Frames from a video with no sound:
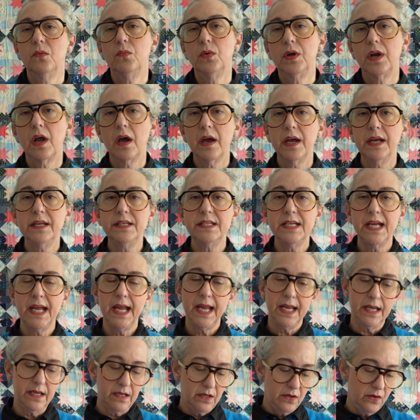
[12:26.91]
When I
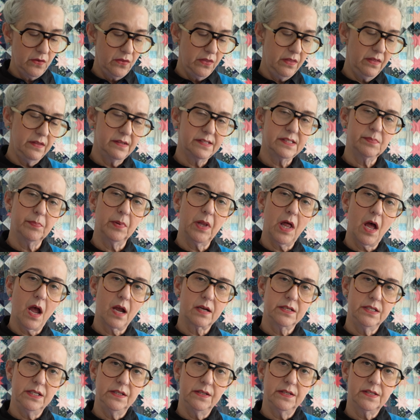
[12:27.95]
take this
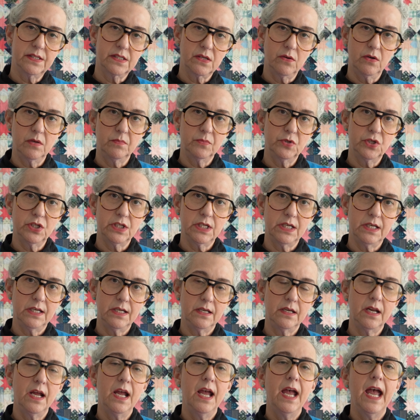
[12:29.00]
block to the sewing
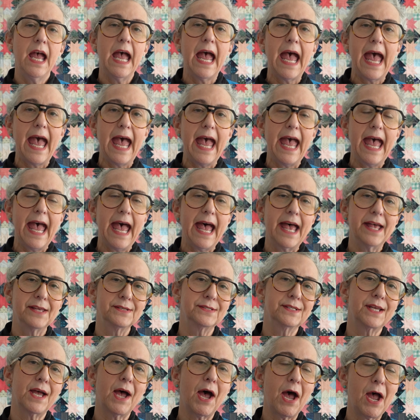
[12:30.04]
machine,
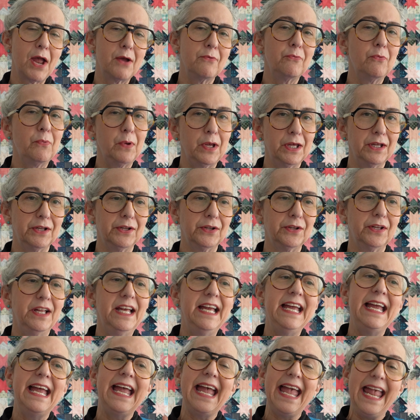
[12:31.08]
as I will
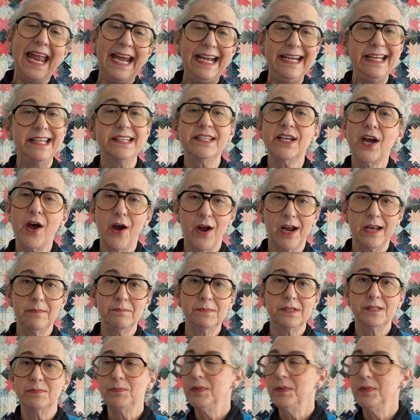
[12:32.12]
80 times,